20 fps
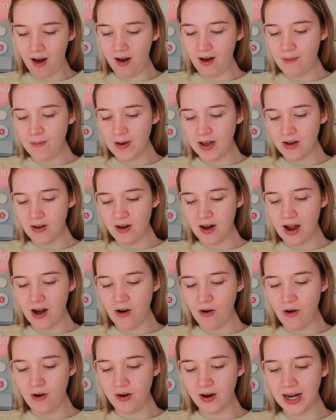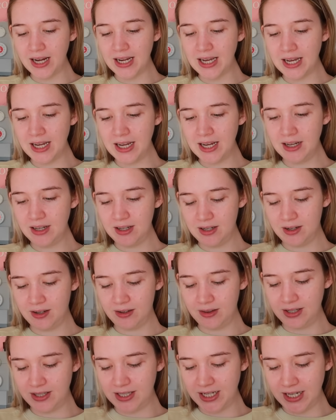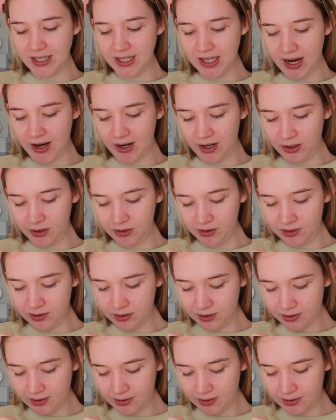Oh my god, already the detail.